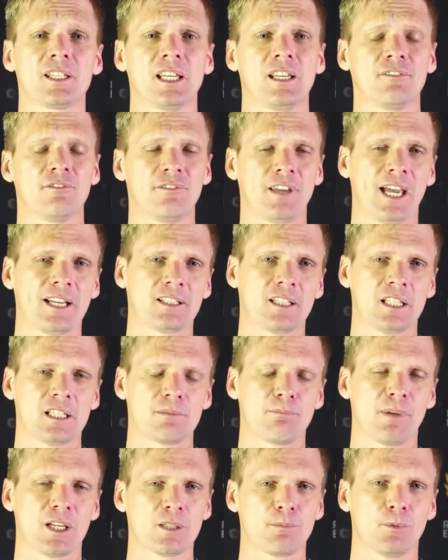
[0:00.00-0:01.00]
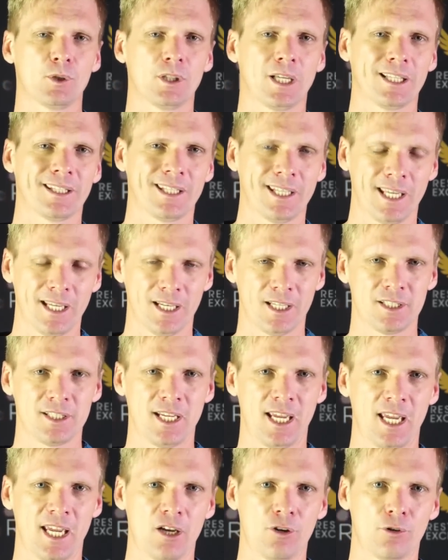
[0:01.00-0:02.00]
In fact, it's much more likely to get a
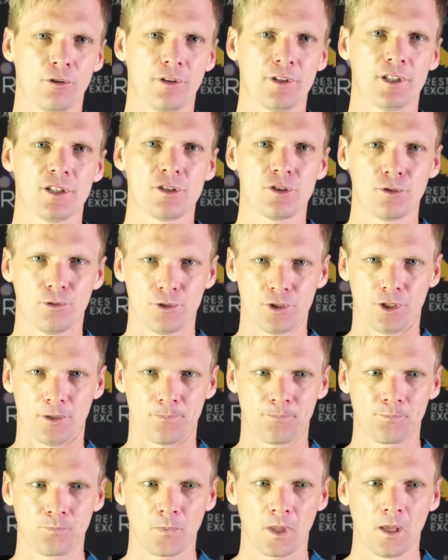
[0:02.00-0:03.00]
tear or a distortion.